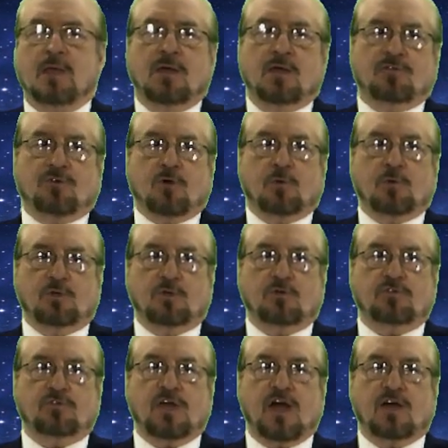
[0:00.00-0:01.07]
So we use
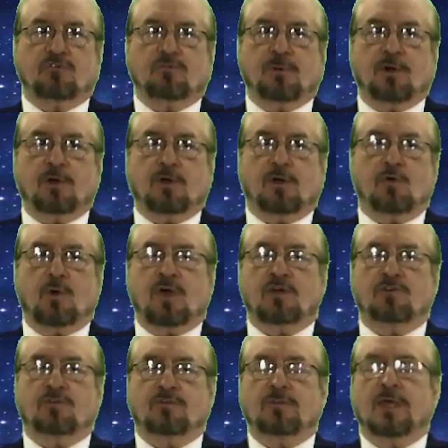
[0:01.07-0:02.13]
the isobaric
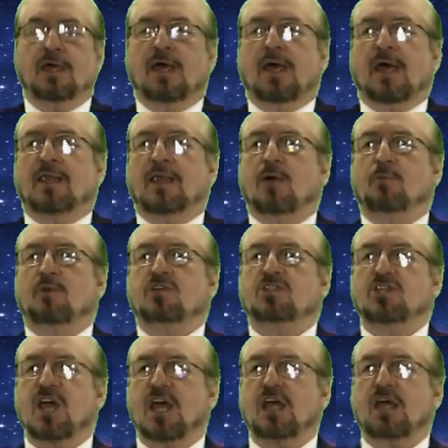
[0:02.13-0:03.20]
equation, and then we
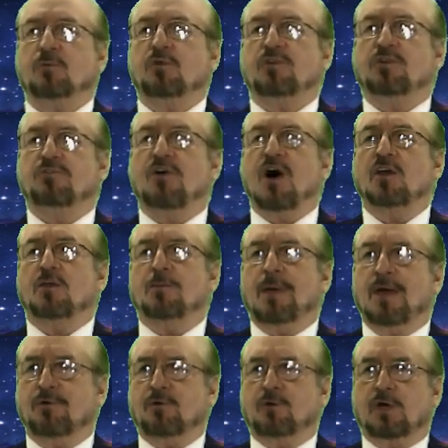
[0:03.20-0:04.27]
check it with the
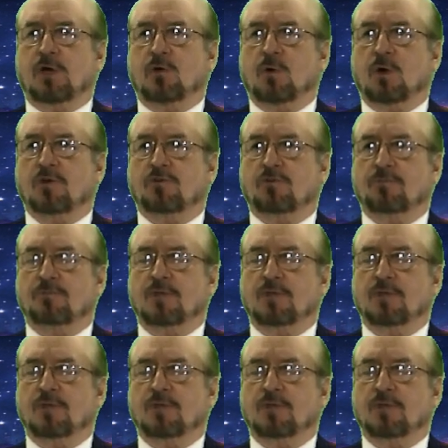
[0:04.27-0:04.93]
volumetric equation.